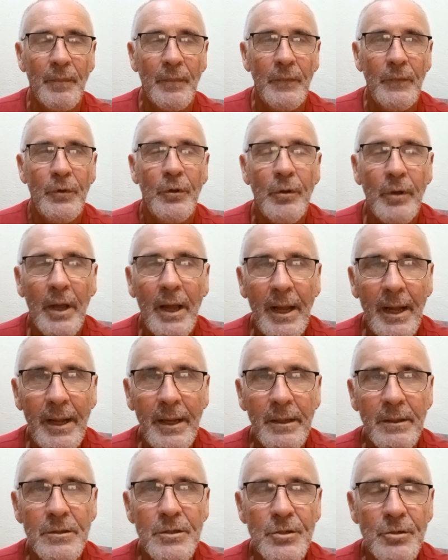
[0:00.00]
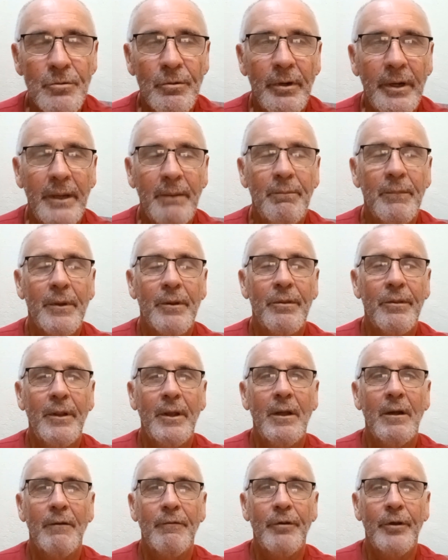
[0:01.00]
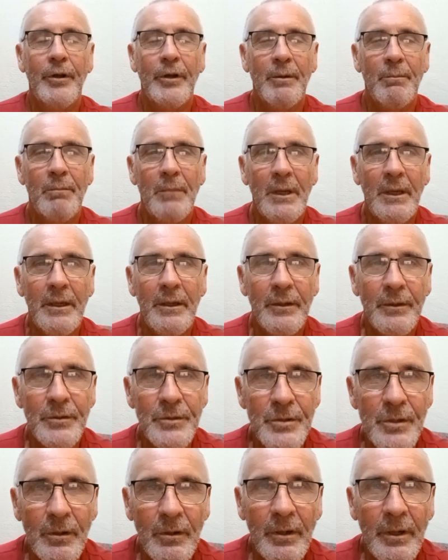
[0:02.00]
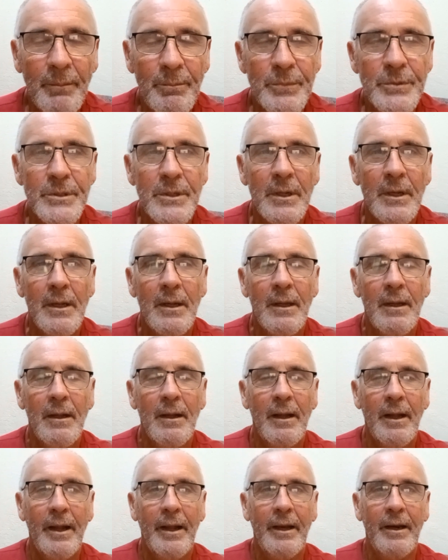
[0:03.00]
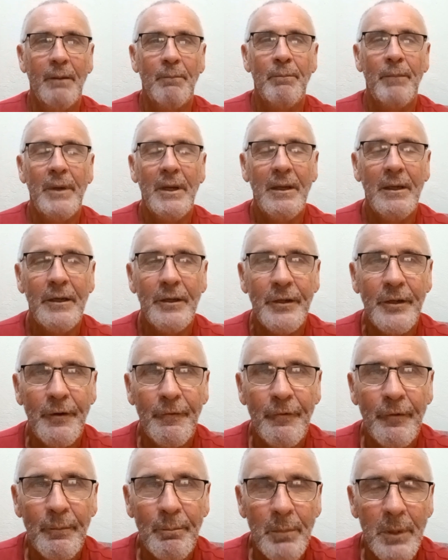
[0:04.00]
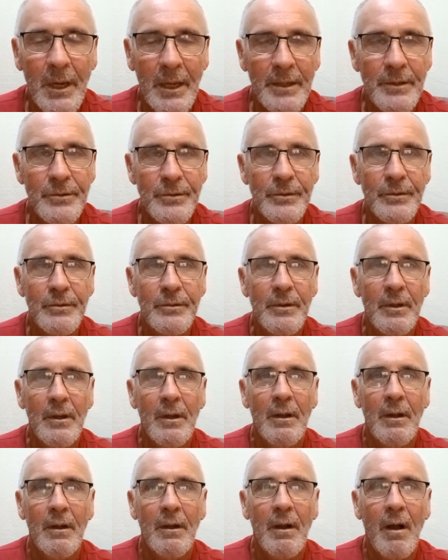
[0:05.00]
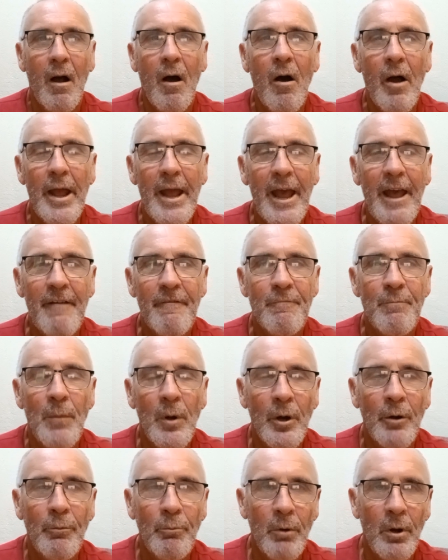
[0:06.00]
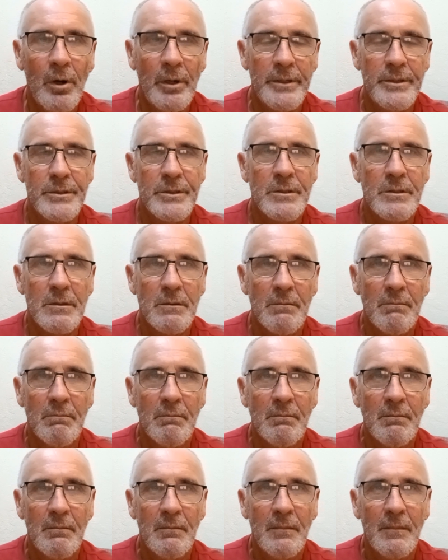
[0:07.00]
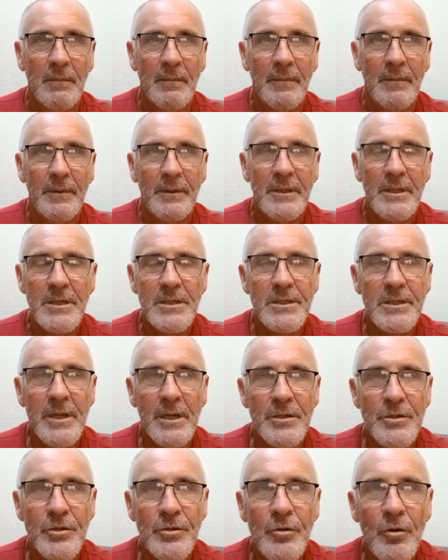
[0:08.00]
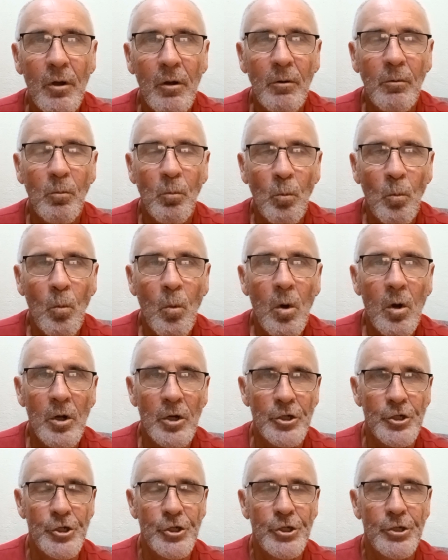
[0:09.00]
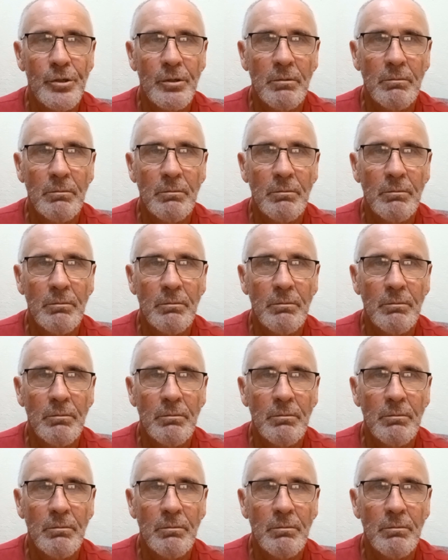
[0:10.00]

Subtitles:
You can't scream the thing I've heard a million times in a million different places: I have my rights. This does not wash,